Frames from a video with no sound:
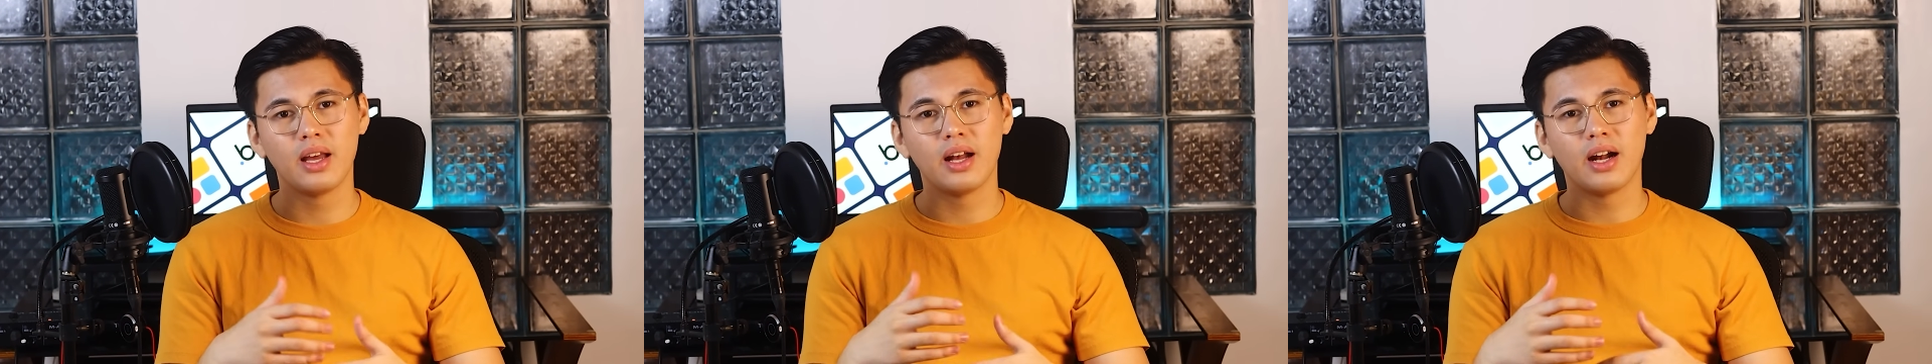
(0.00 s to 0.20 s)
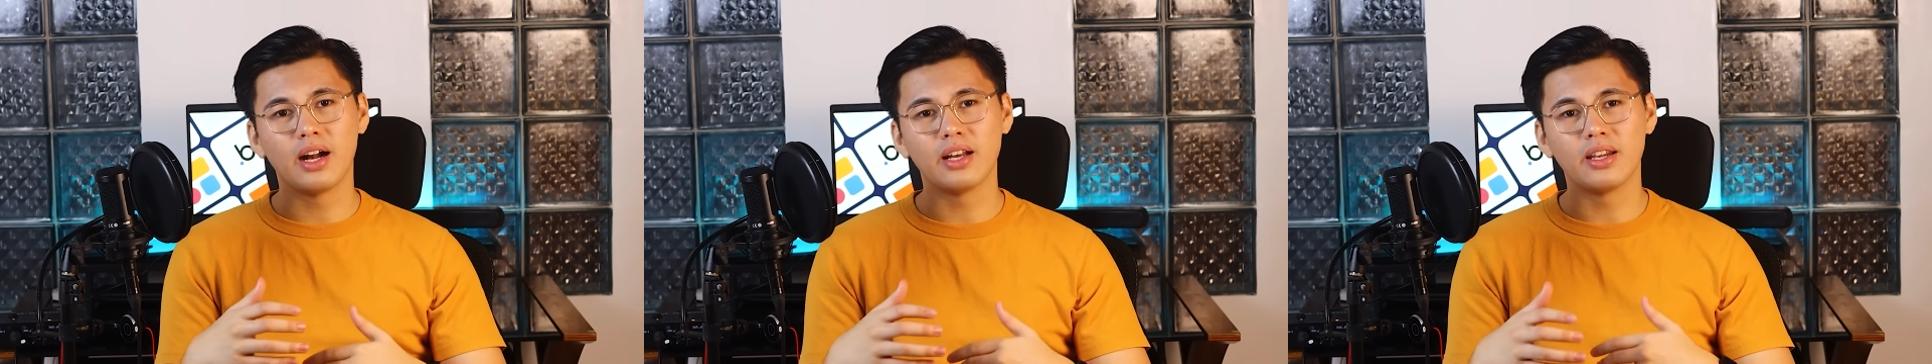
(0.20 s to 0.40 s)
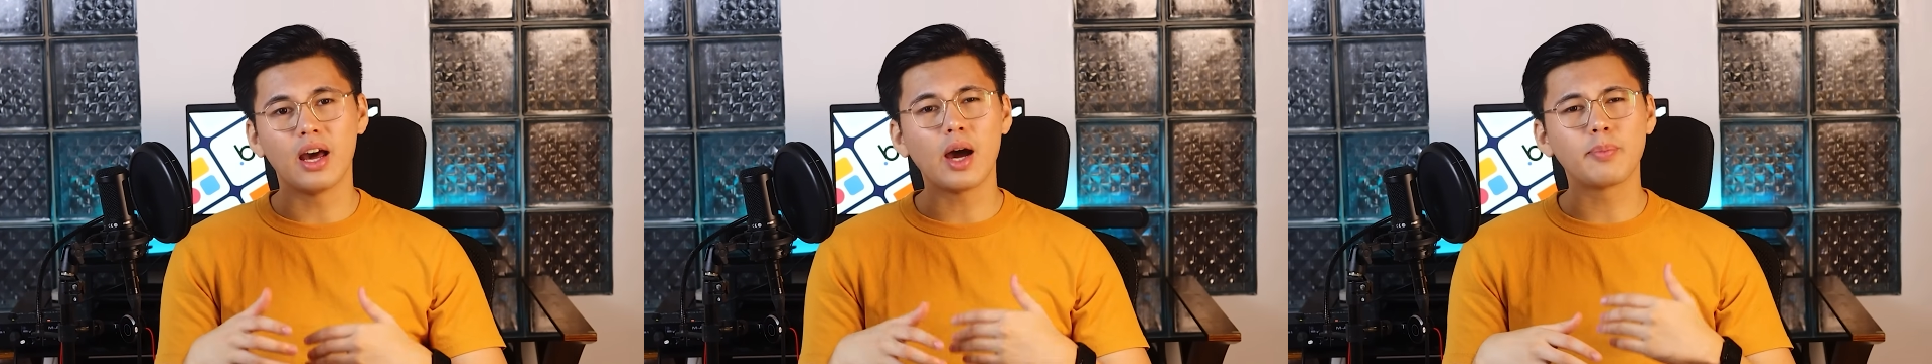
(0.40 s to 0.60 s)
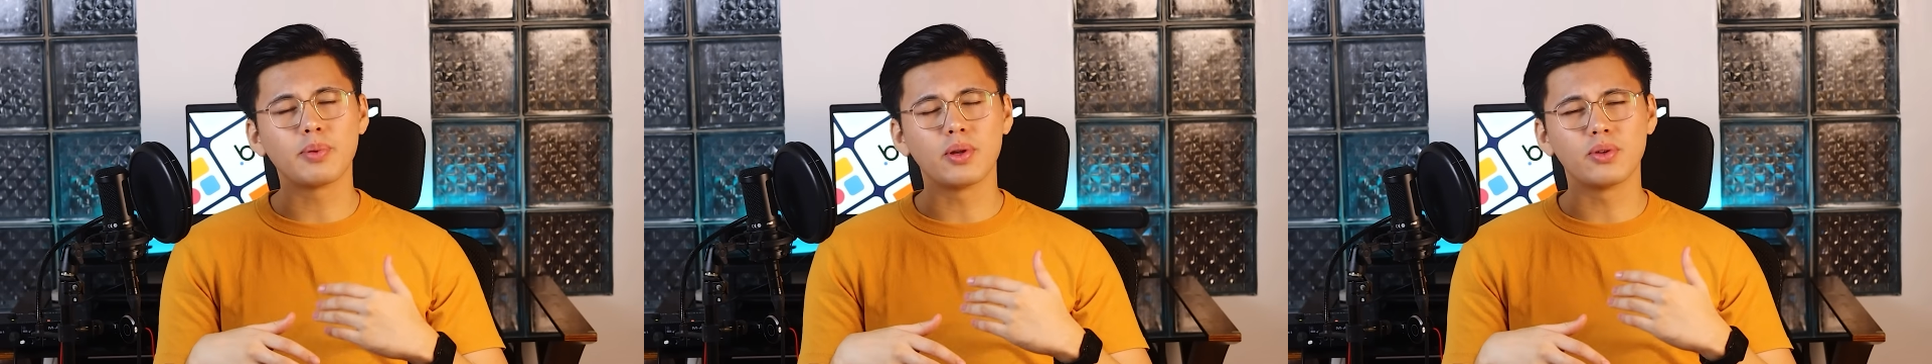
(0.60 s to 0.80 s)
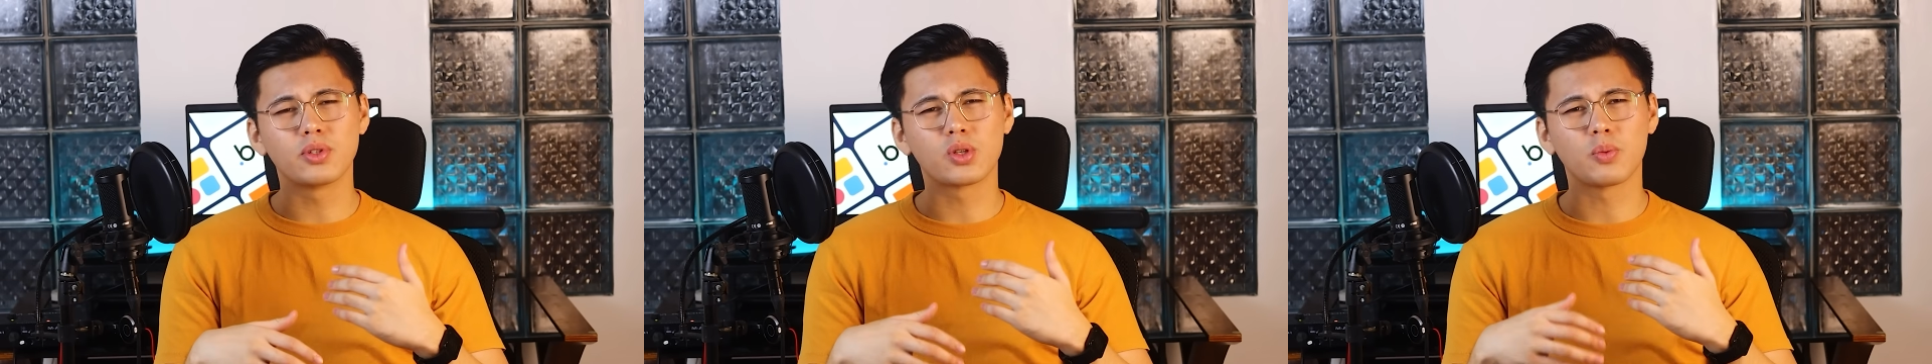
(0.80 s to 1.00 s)
I'd
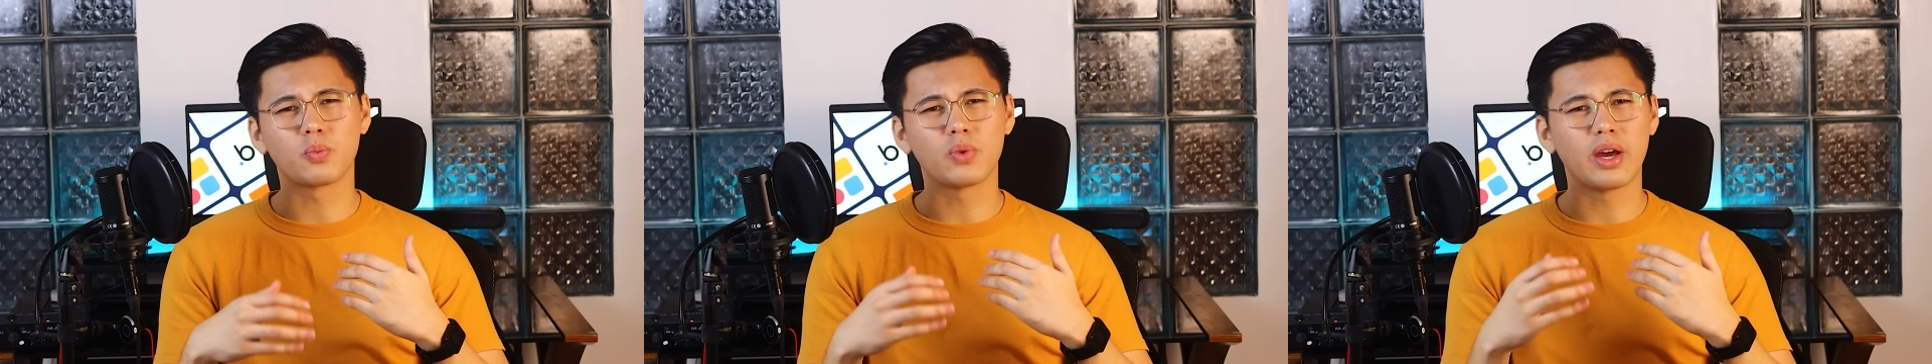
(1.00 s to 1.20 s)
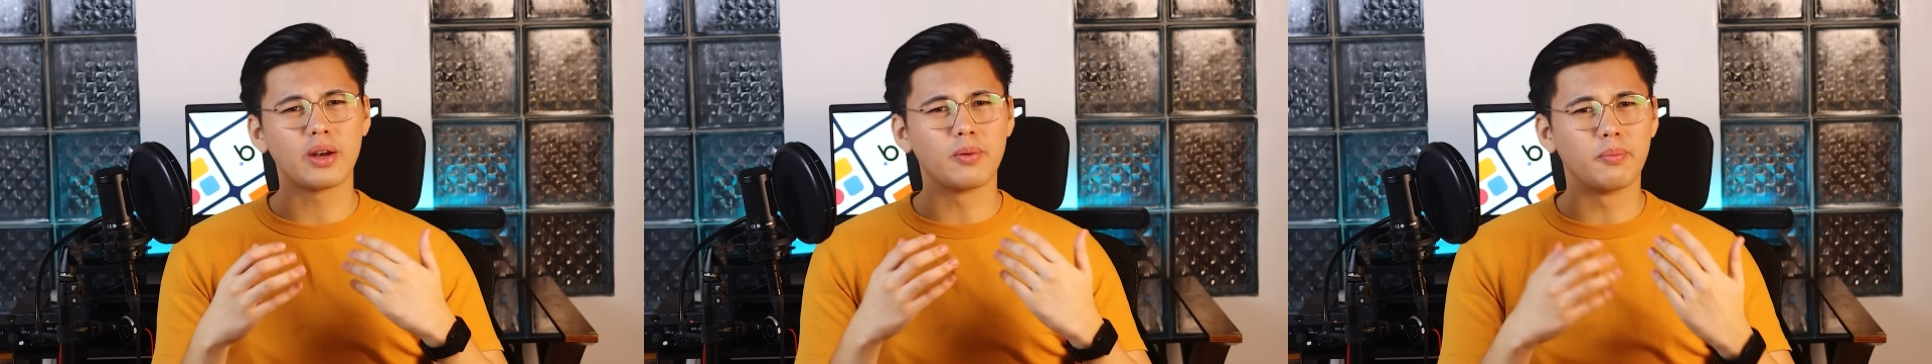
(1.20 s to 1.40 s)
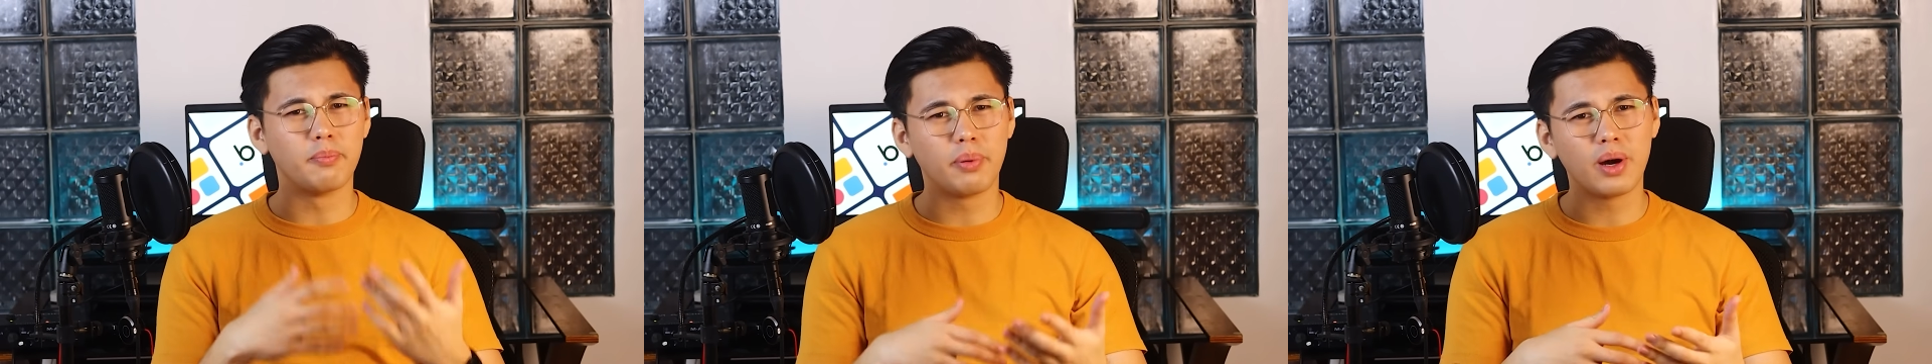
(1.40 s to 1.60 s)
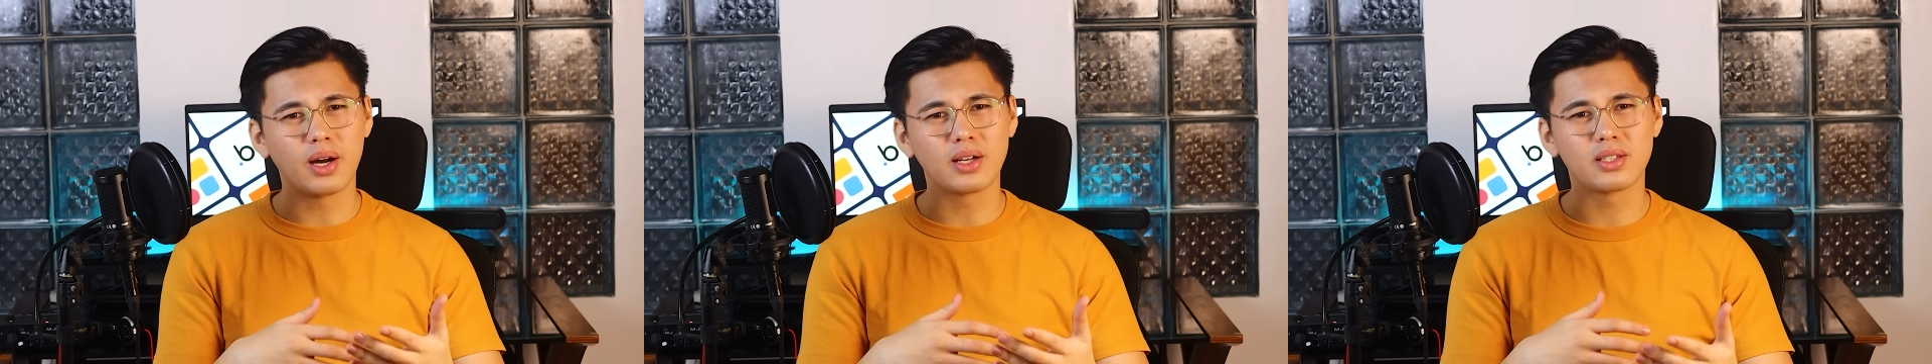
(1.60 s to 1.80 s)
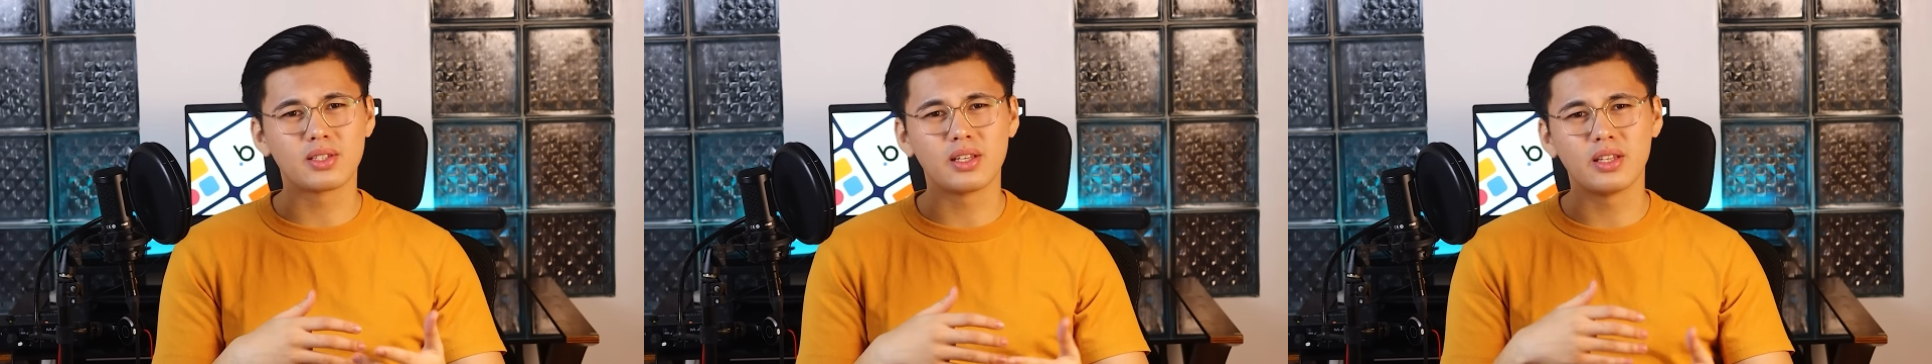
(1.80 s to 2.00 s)
upload some random
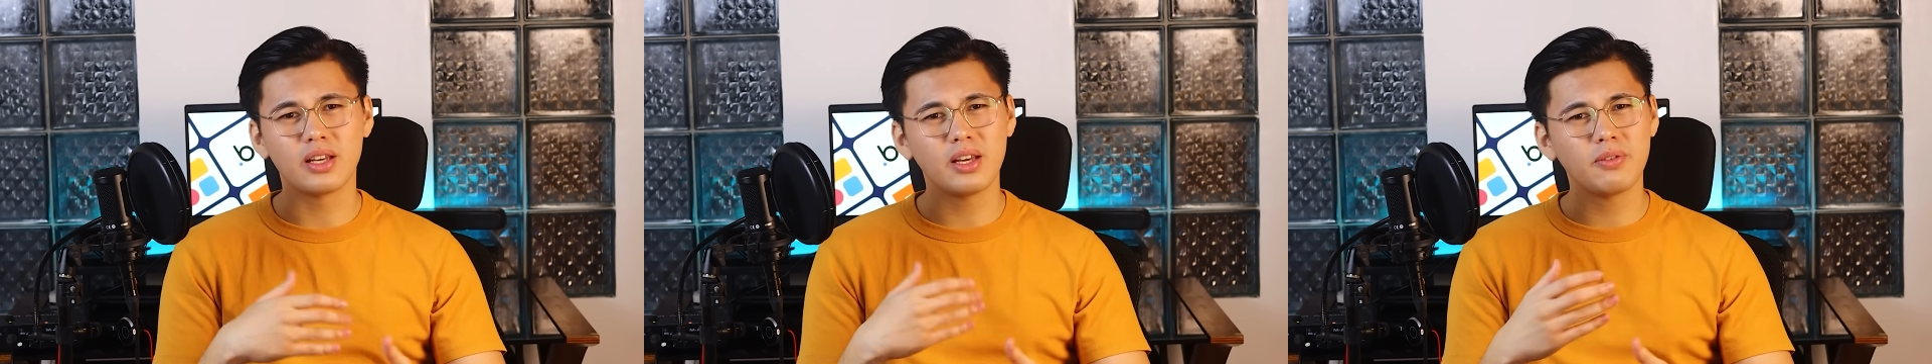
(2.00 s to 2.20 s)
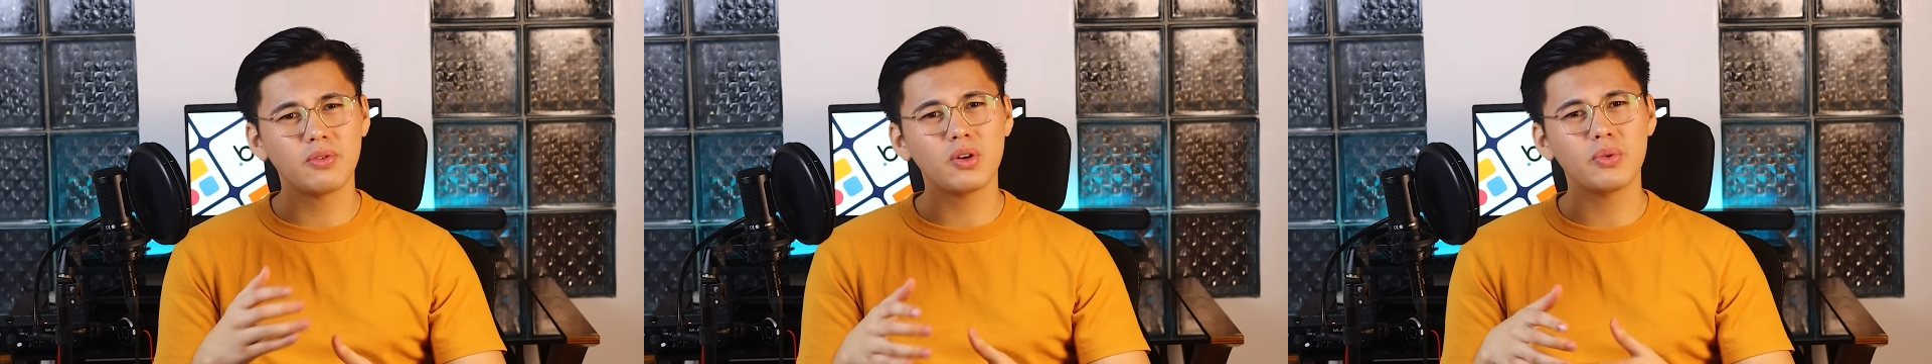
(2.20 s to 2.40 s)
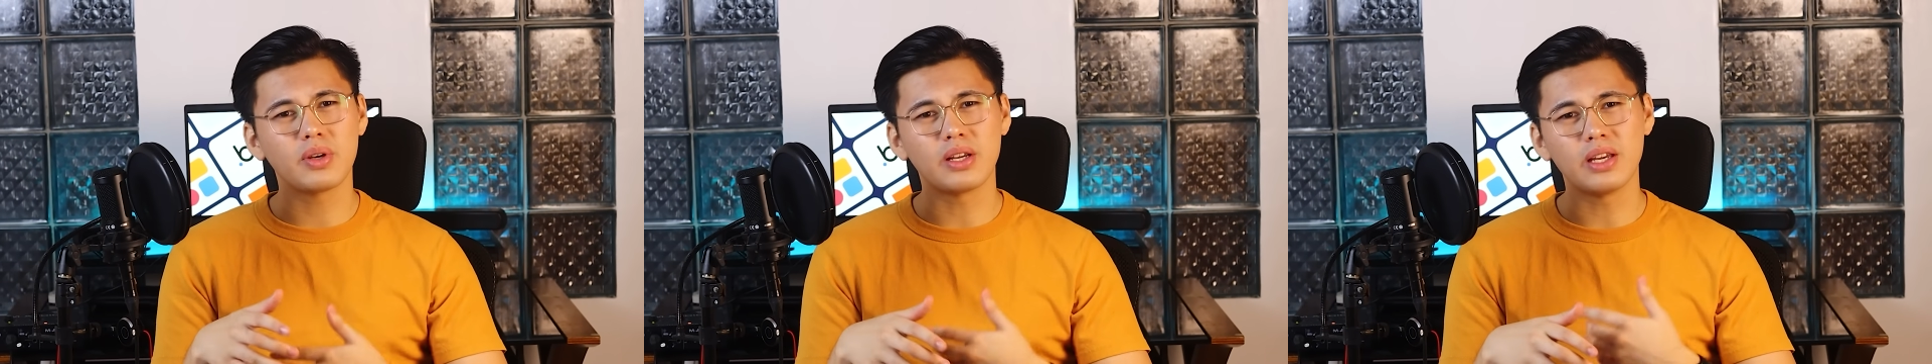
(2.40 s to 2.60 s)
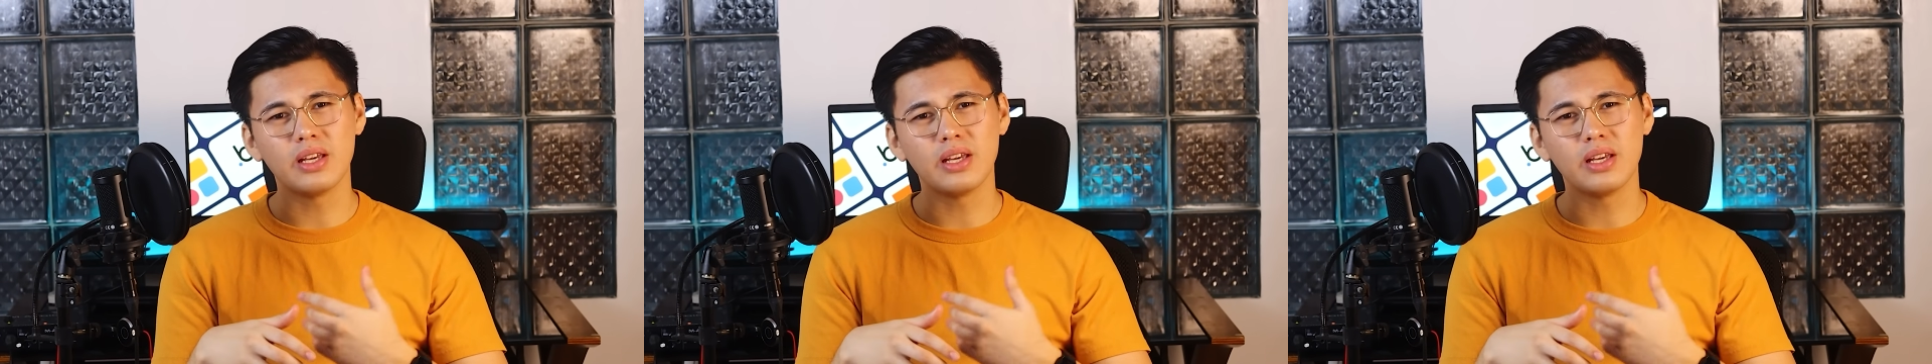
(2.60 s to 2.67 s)
bugs and the info would